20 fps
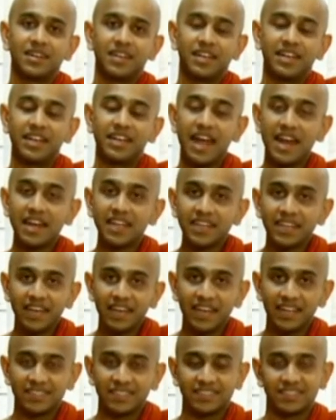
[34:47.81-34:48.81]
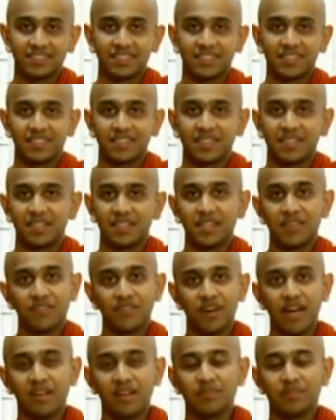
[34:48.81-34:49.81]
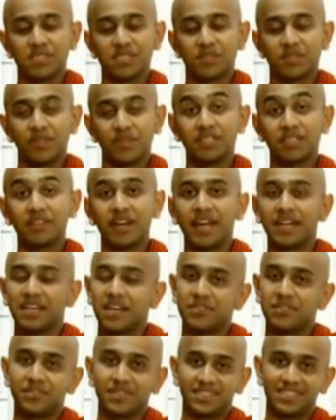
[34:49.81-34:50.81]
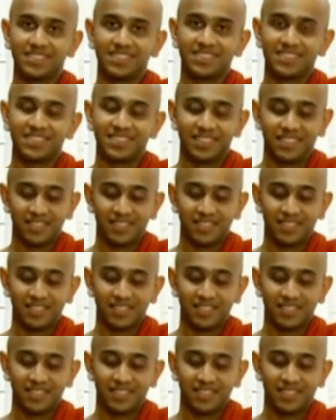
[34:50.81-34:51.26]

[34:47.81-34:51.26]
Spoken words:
eradicate defilements with great effort.